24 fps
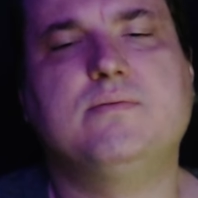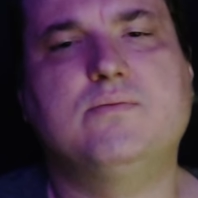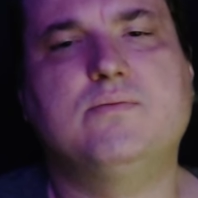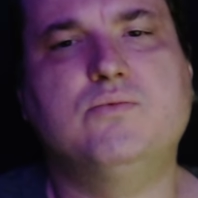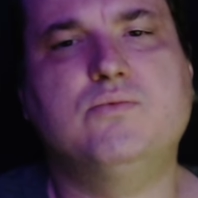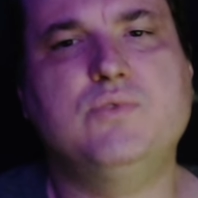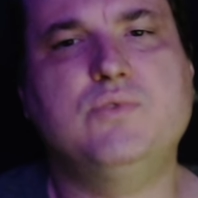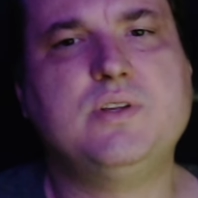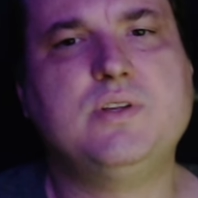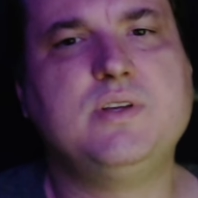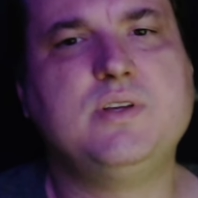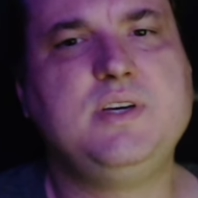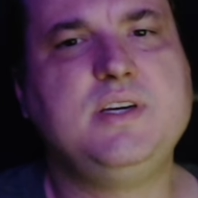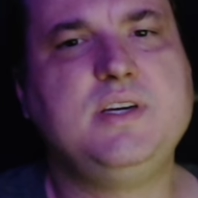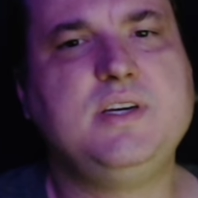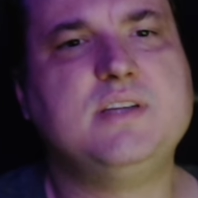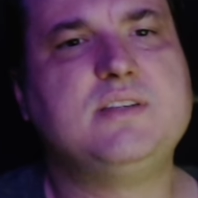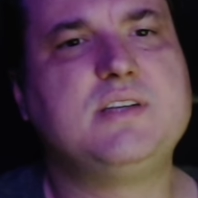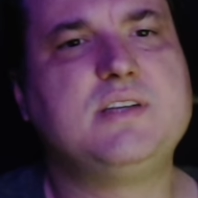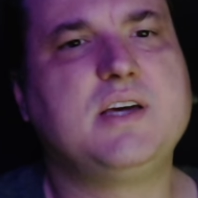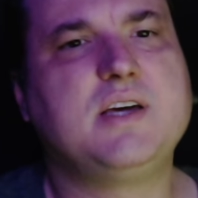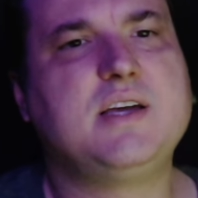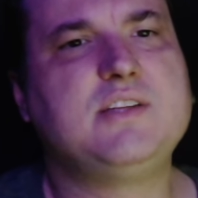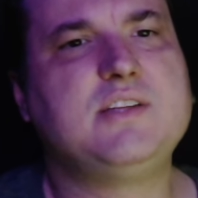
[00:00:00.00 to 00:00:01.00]
Really
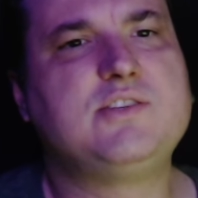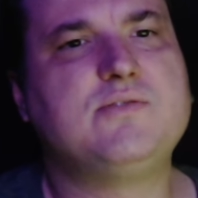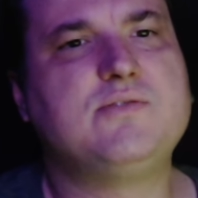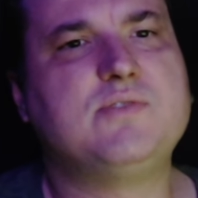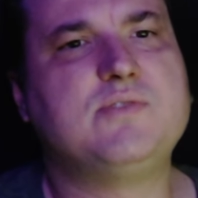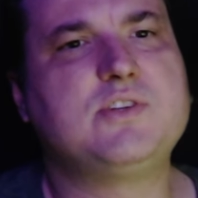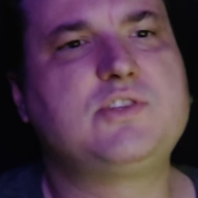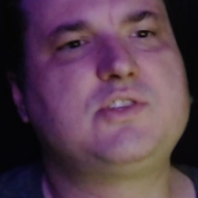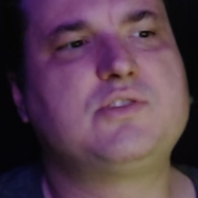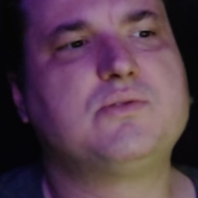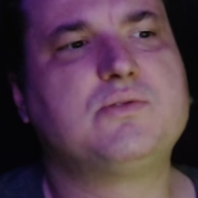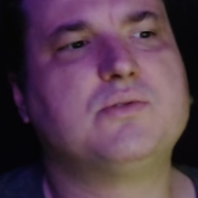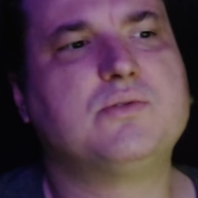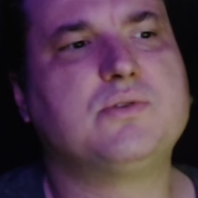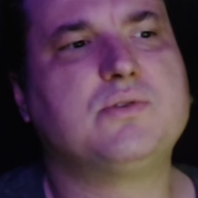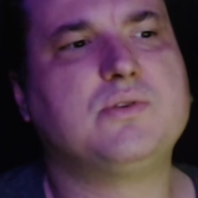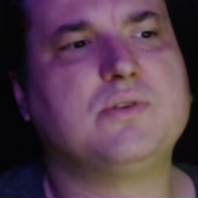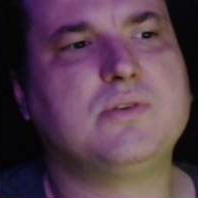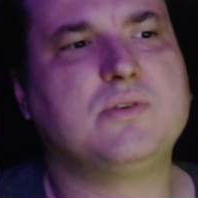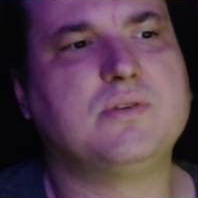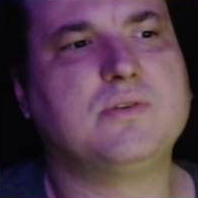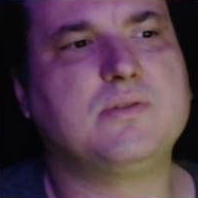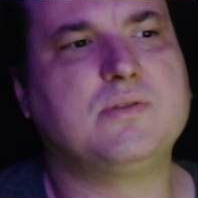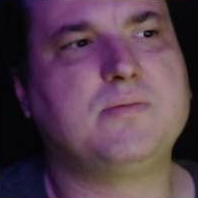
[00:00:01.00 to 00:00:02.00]
intense,
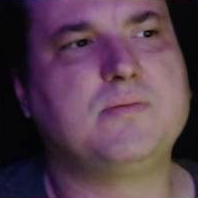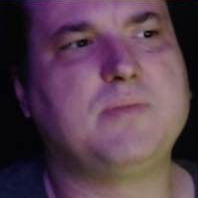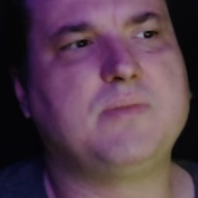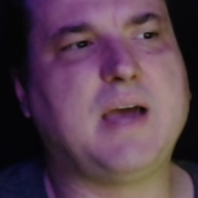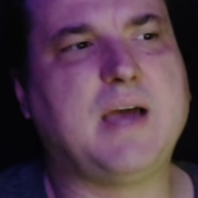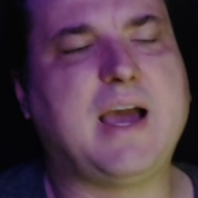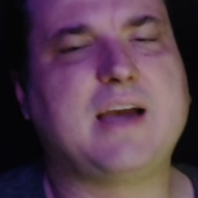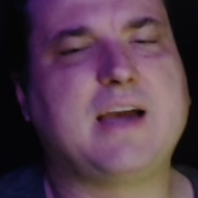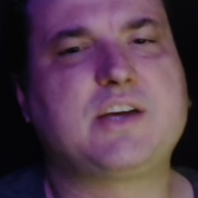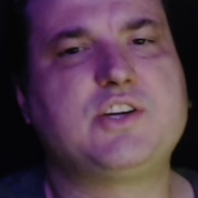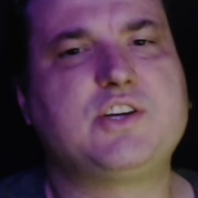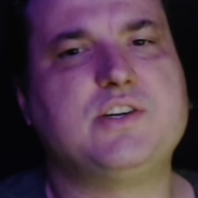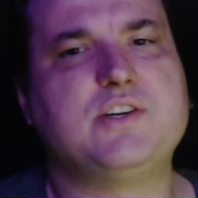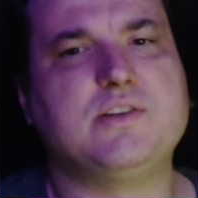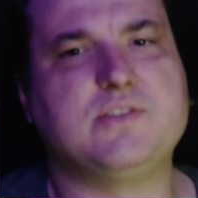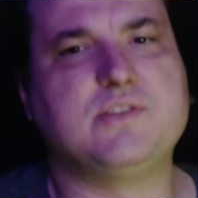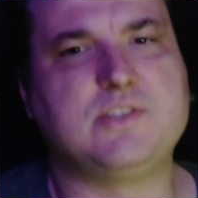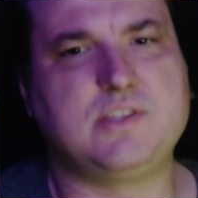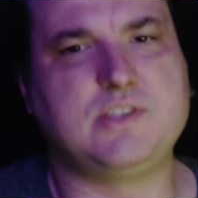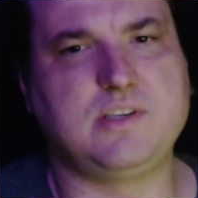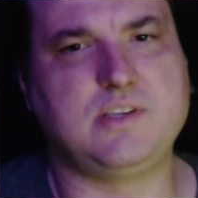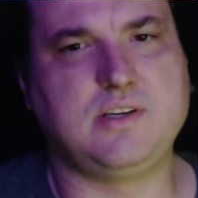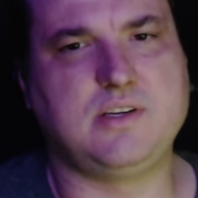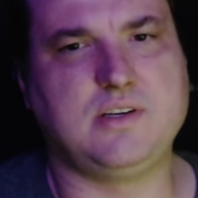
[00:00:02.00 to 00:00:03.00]
visceral action
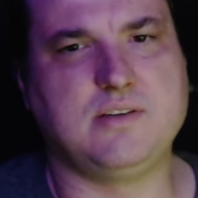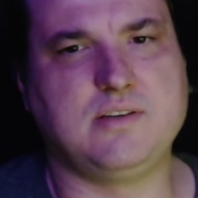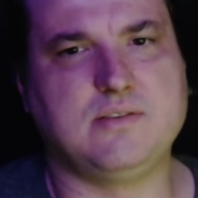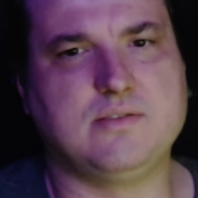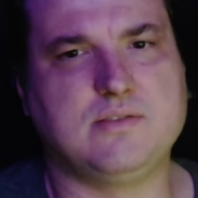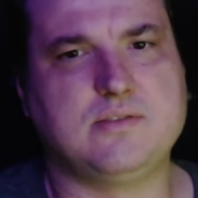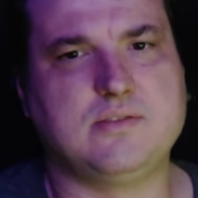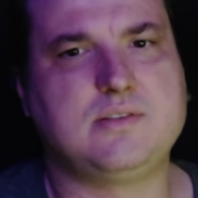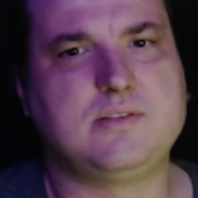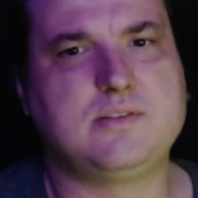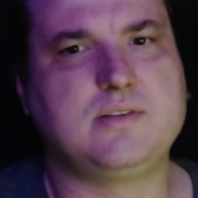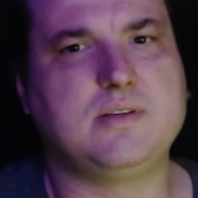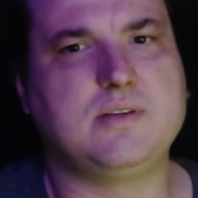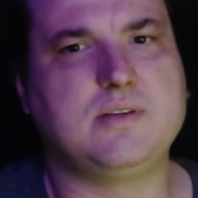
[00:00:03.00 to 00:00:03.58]
scenes.